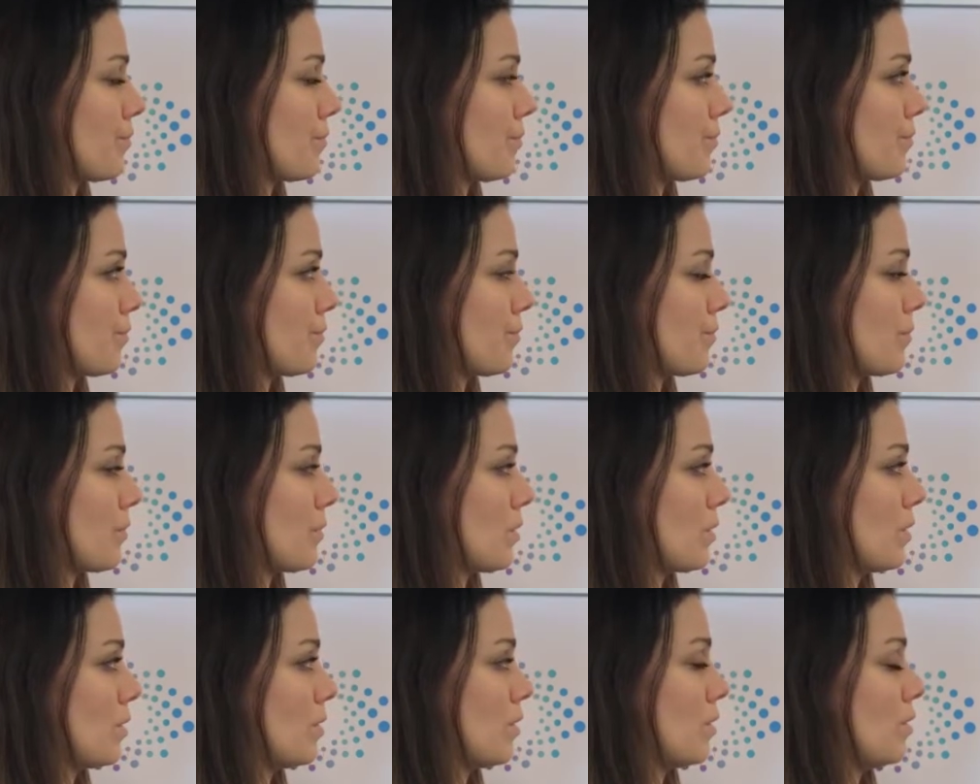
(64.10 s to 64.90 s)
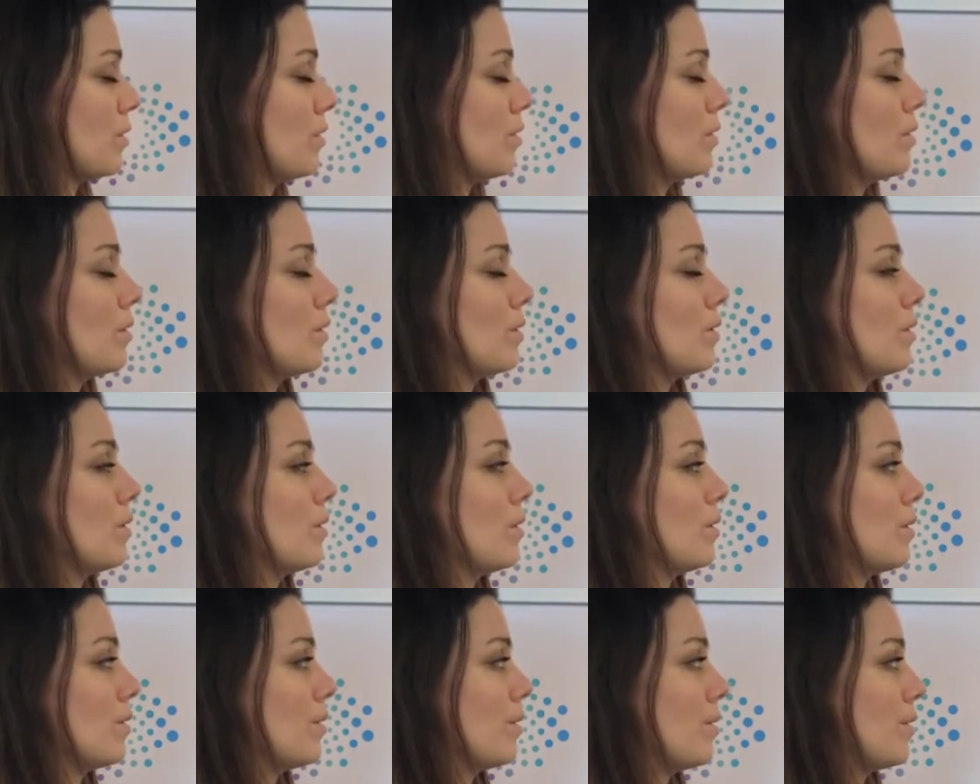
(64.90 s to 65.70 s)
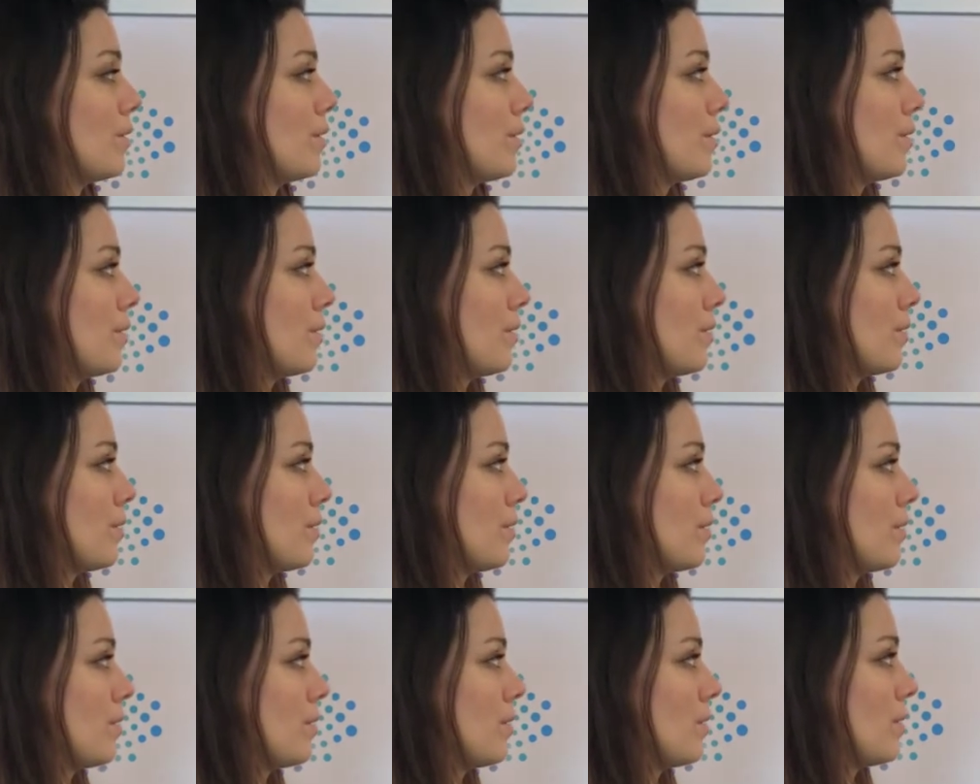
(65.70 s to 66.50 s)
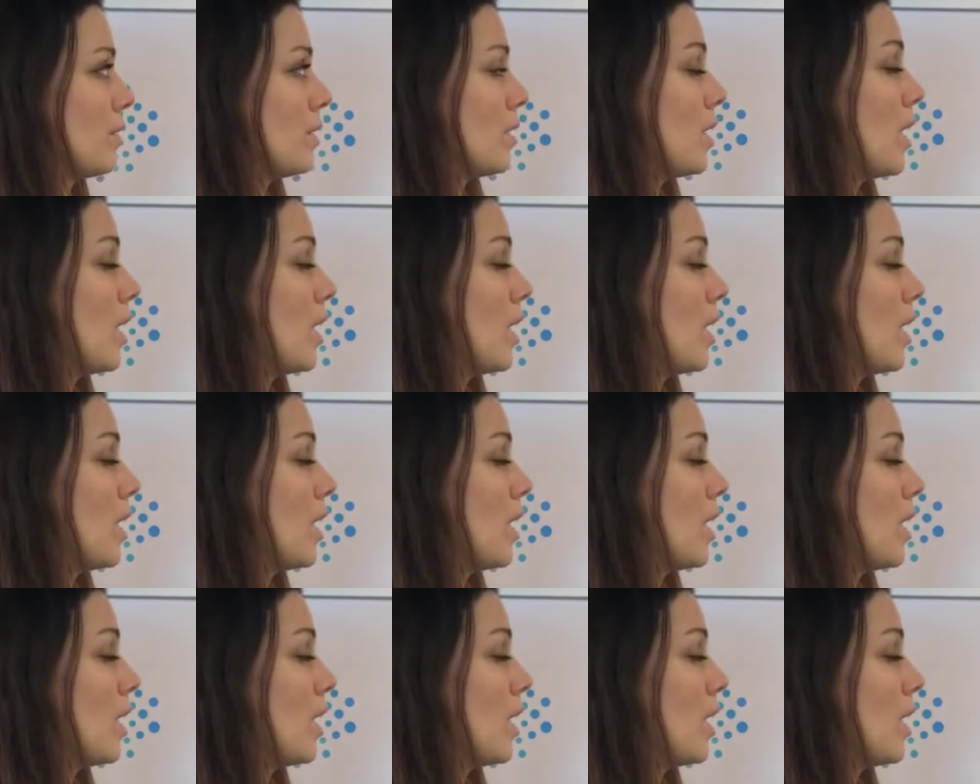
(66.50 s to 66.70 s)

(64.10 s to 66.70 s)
(silent)